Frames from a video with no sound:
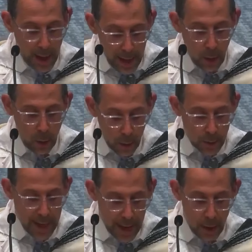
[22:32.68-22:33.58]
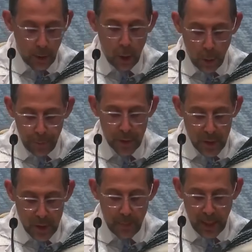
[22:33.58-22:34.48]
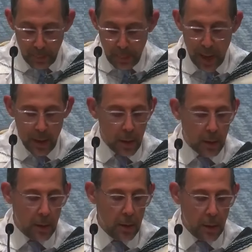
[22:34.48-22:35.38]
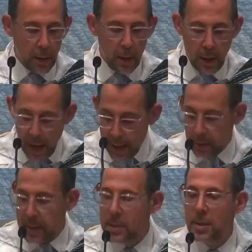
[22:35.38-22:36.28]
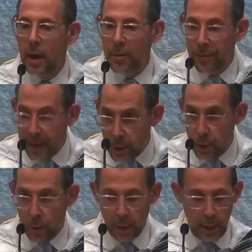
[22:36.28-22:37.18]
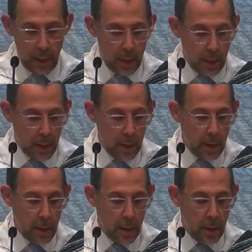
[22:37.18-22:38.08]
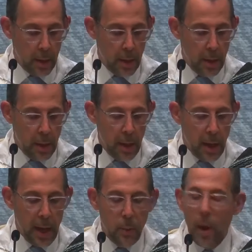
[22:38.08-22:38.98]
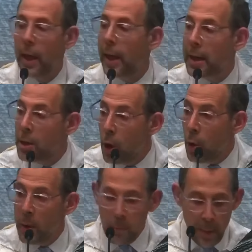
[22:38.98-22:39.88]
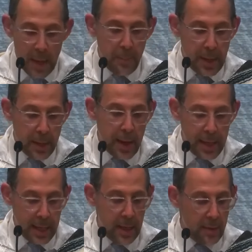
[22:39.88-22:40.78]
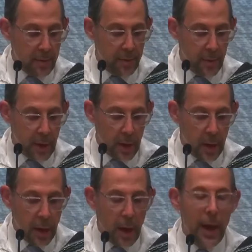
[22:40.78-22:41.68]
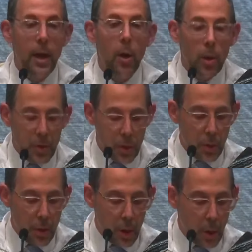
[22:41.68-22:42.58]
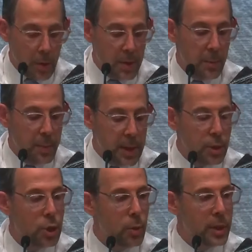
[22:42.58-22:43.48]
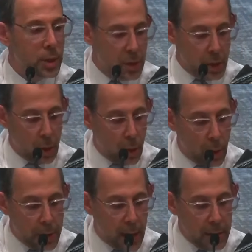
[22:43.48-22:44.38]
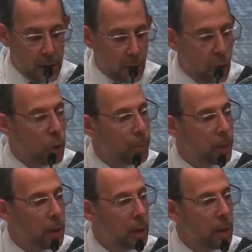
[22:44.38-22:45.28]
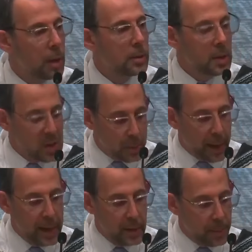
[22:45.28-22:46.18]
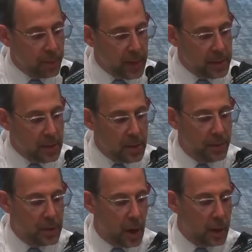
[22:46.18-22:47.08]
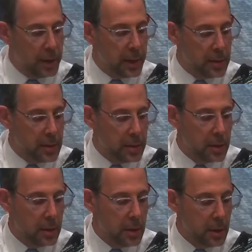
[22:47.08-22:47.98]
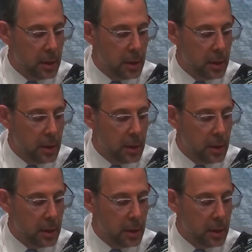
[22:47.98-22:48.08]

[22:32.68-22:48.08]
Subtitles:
I hold out hope for something better, at least eventually. And while I know it may be naive, I also know to be Jewish is to hold on to hope despite the presence of darkness.